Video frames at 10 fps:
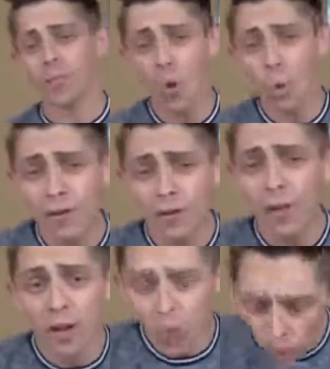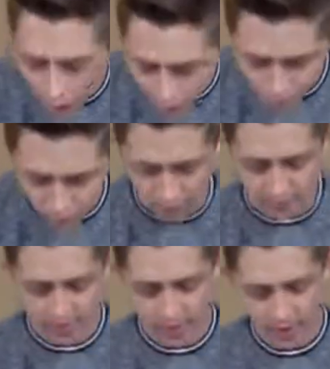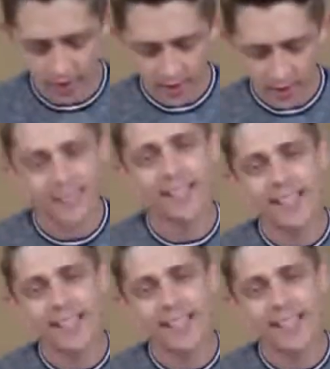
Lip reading: away from their own comfort, to